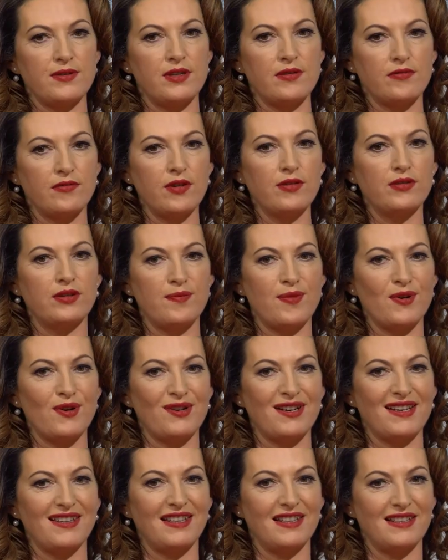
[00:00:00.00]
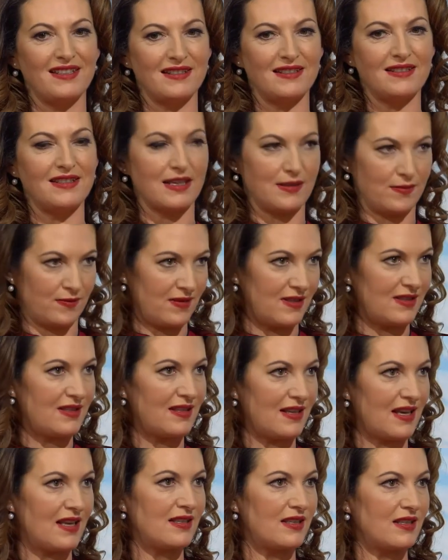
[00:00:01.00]
You wrote the book and then that
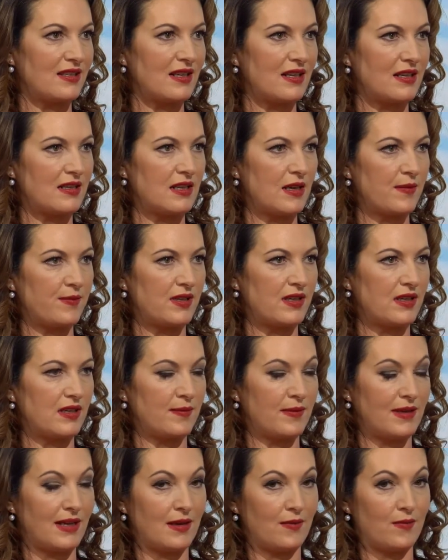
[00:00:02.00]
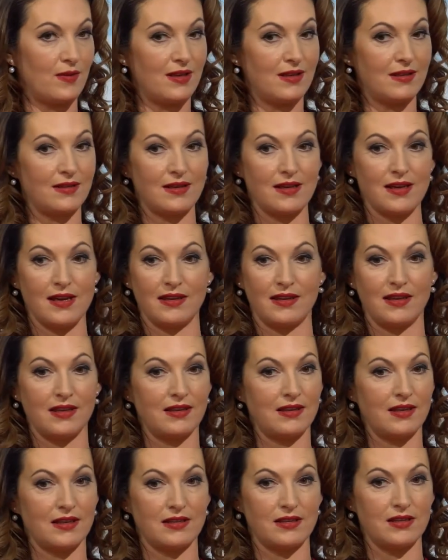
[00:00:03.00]
was, as you said, adapted to the play. Well, I
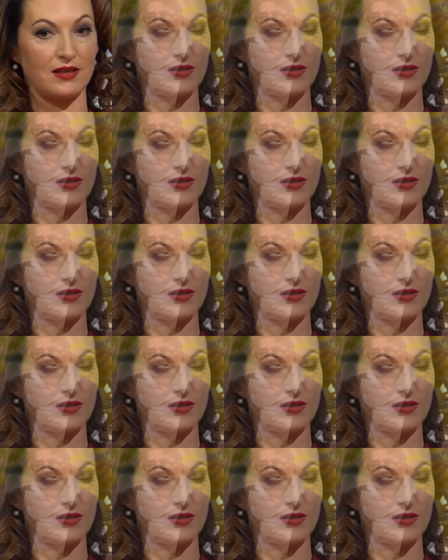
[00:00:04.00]
think that you